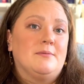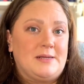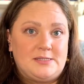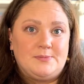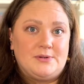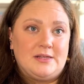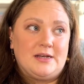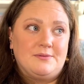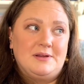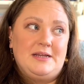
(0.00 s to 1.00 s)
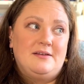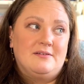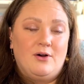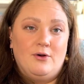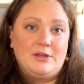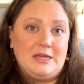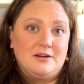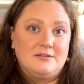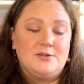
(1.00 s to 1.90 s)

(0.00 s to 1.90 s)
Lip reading: the best book that I read all year.